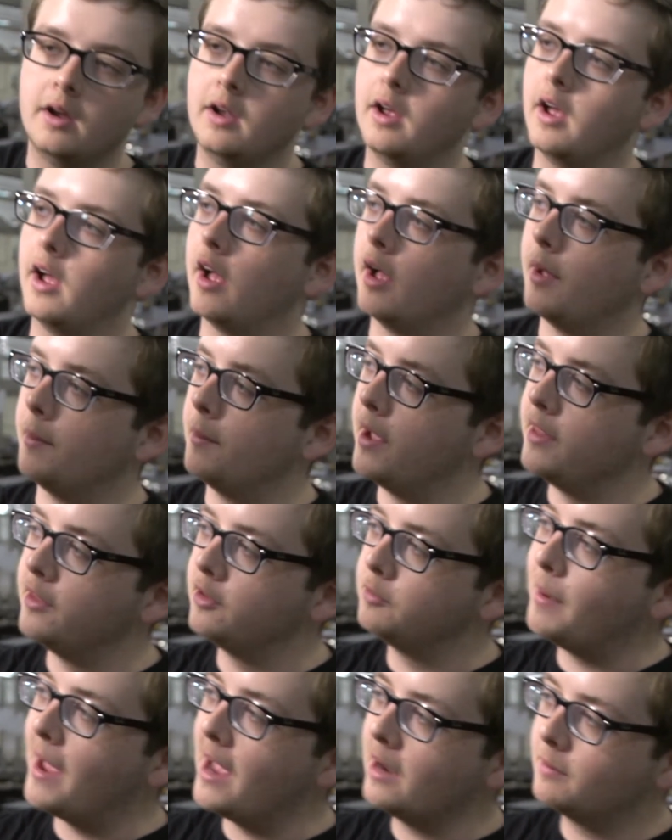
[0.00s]
Um, and
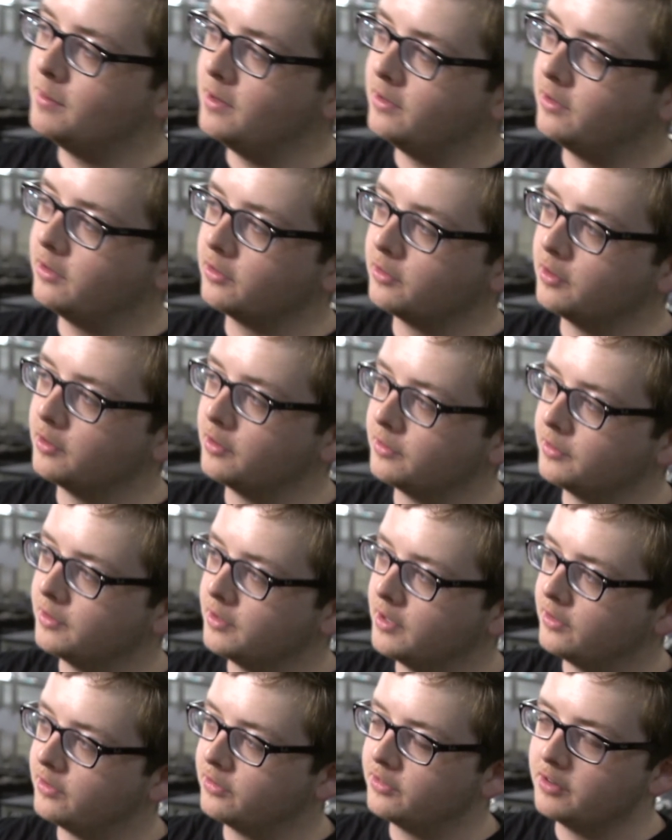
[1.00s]
this back piece is a little,
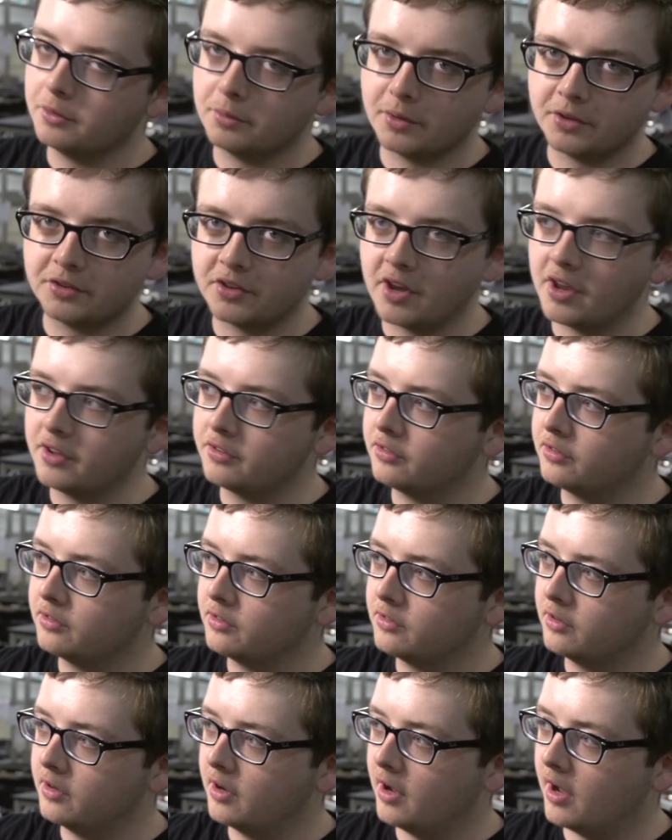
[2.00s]
it's still
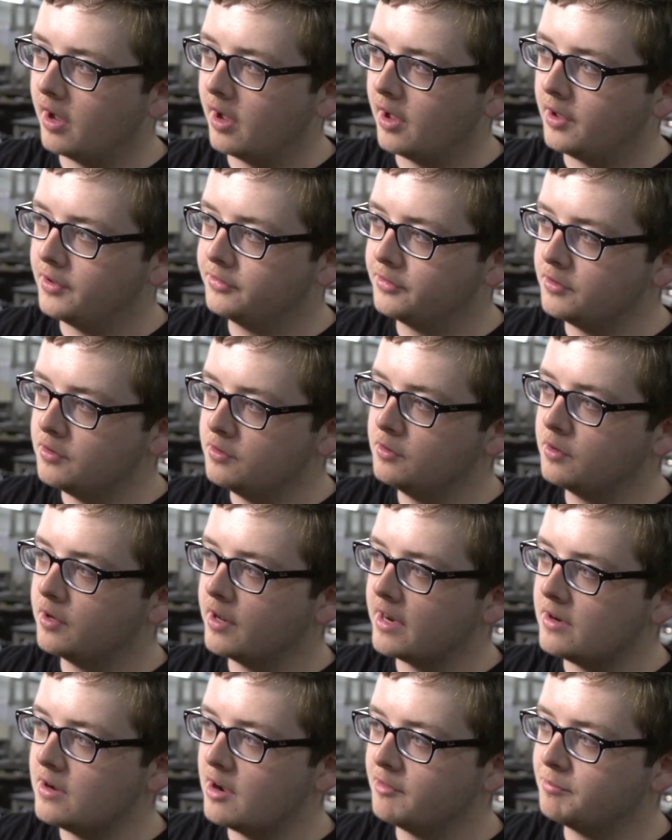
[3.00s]
recessed, uh, so you
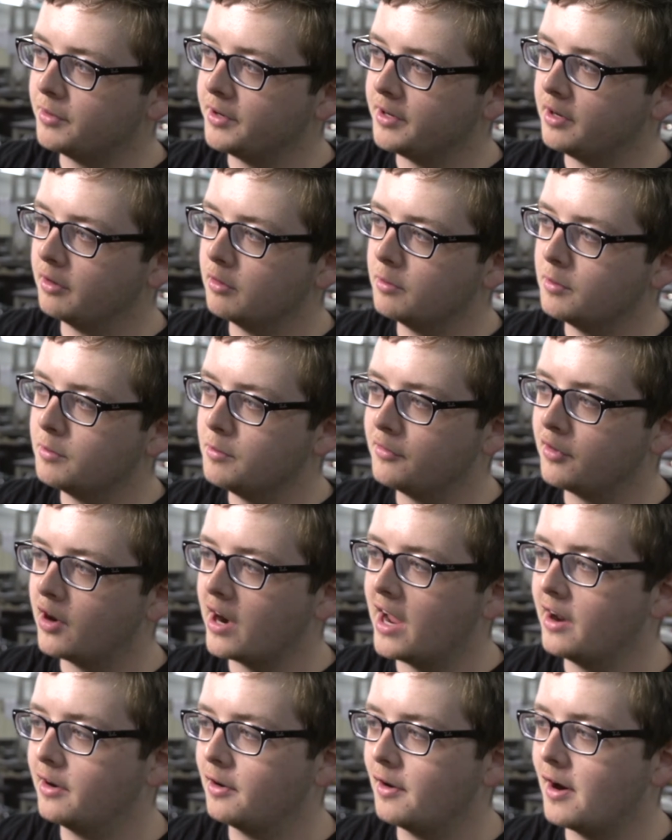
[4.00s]
can you have plenty of room to move
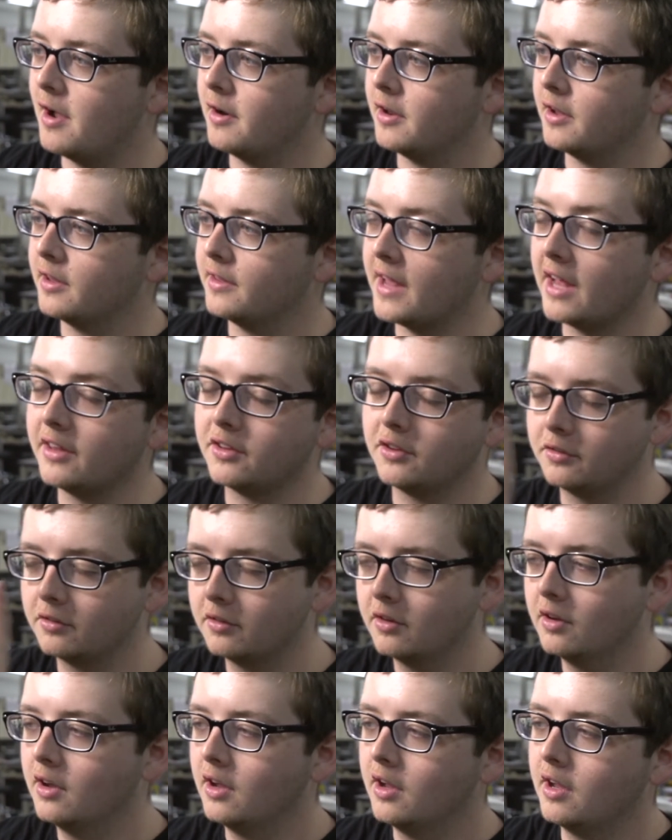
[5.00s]
your hand around it, and
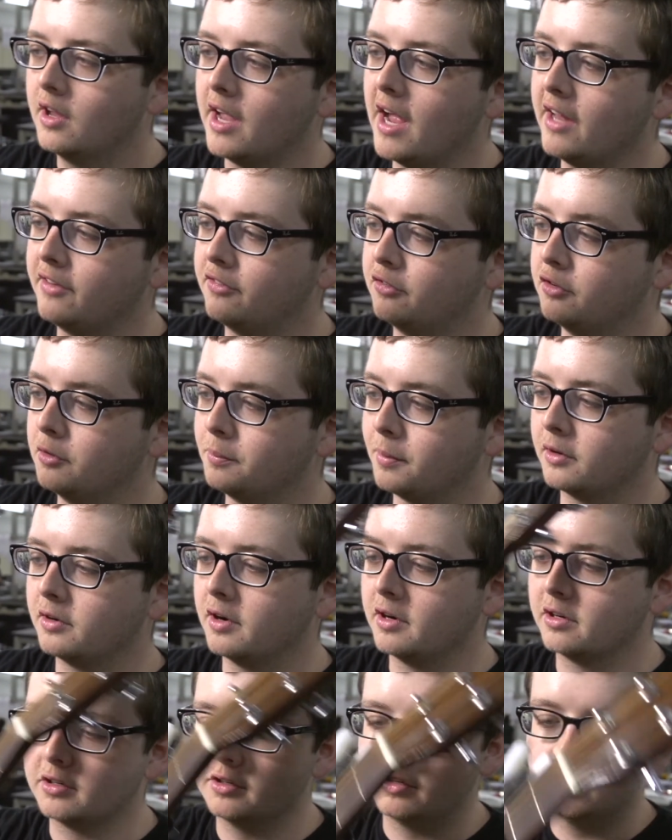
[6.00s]
that's that's super
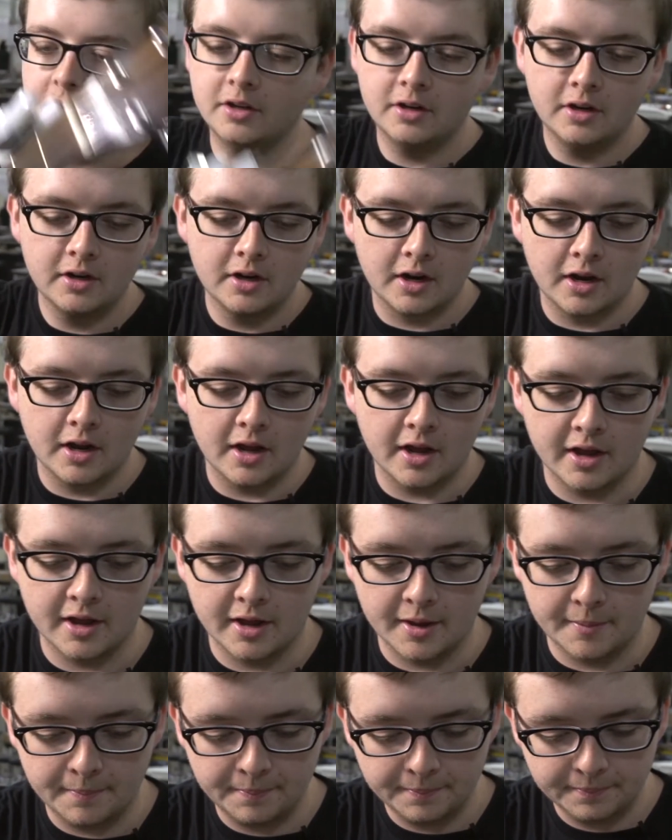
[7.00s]
critical.
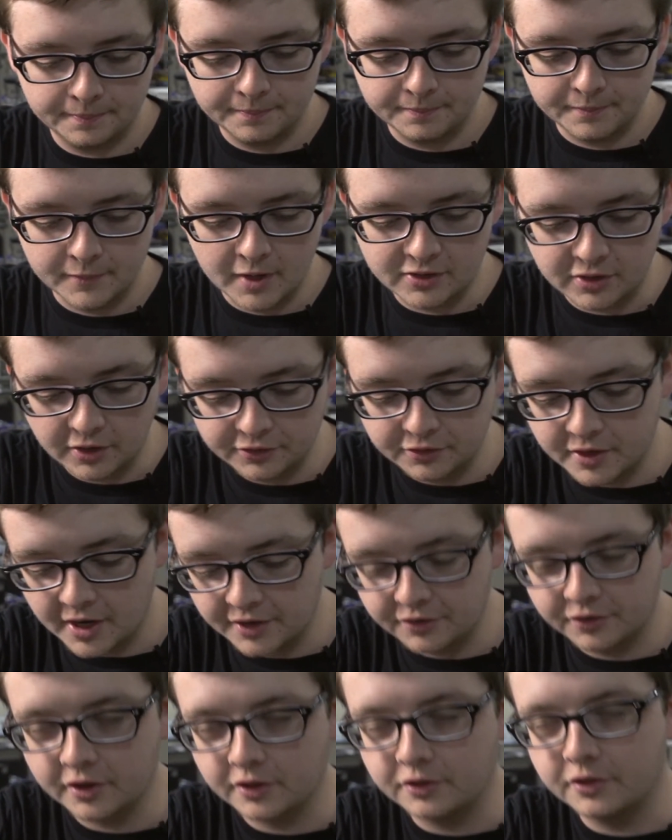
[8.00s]
Um, it's also
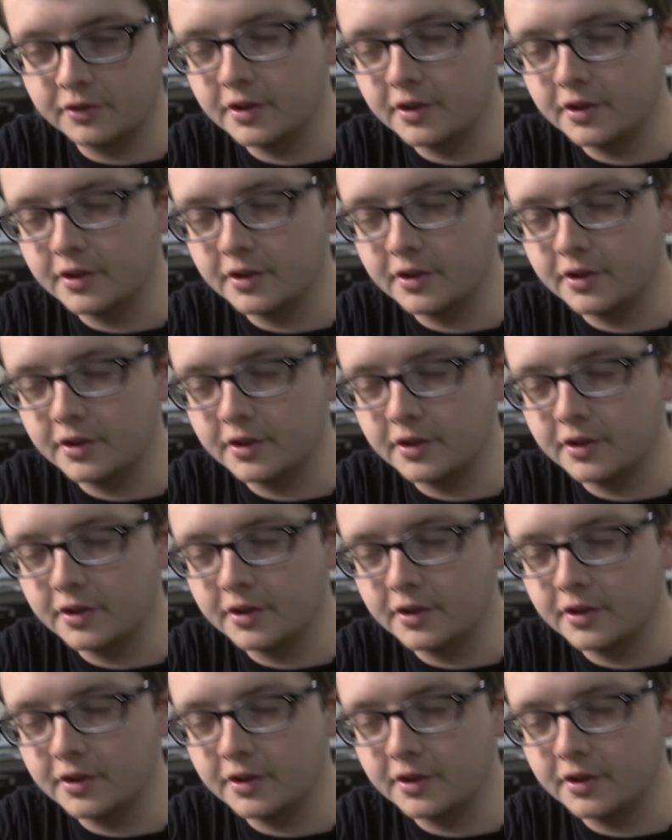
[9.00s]
nice that it's,